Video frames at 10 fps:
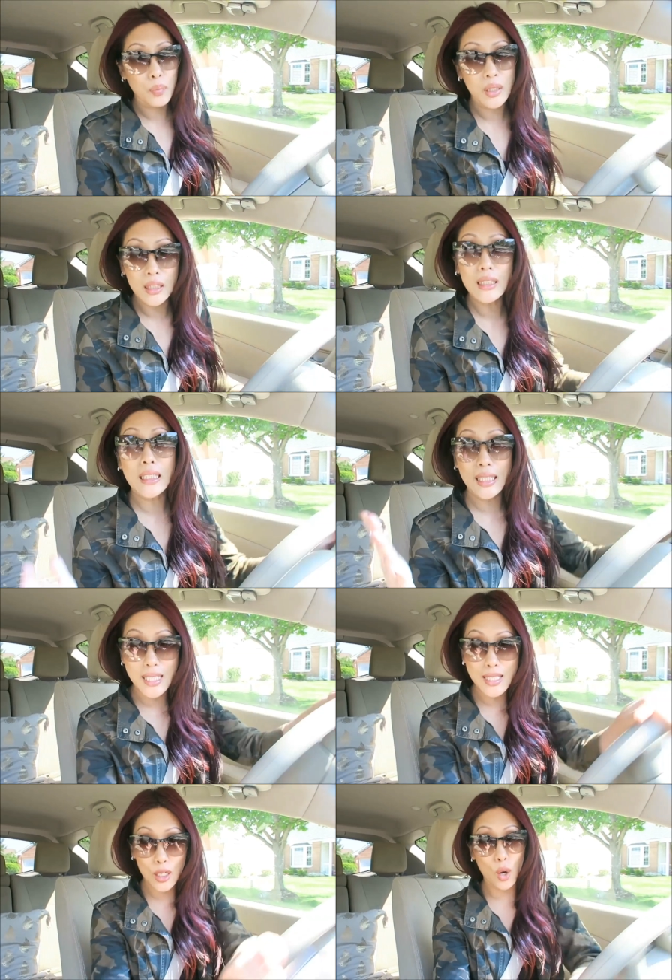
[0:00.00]

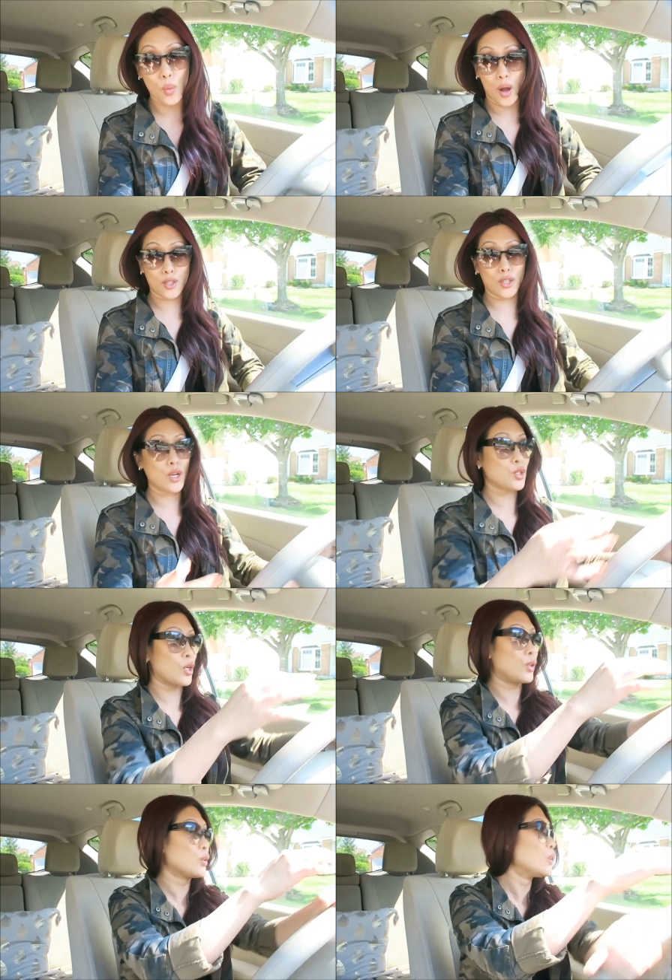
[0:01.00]
Please go watch that
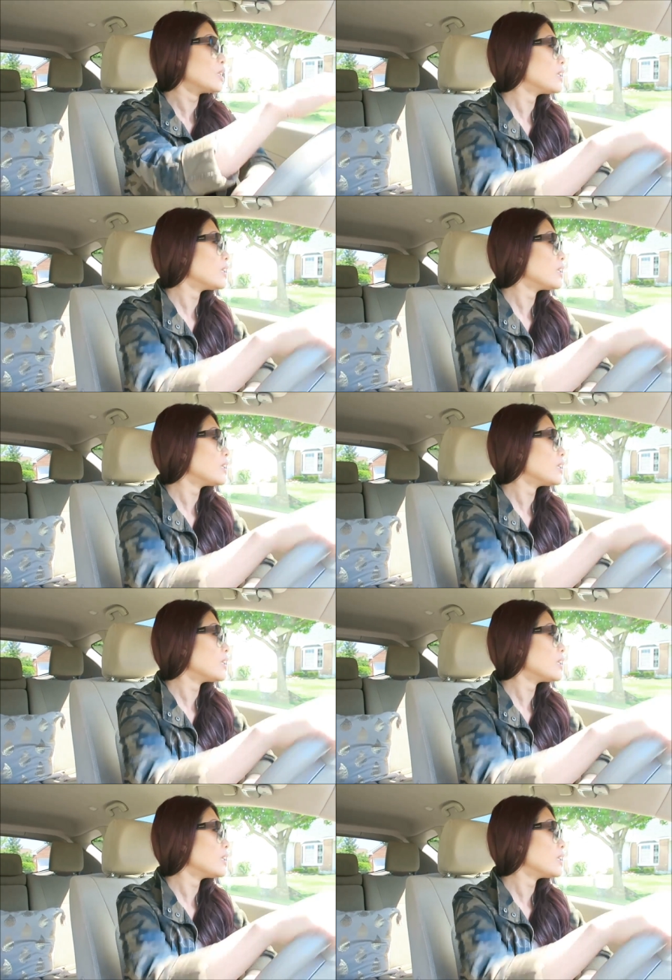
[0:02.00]
show.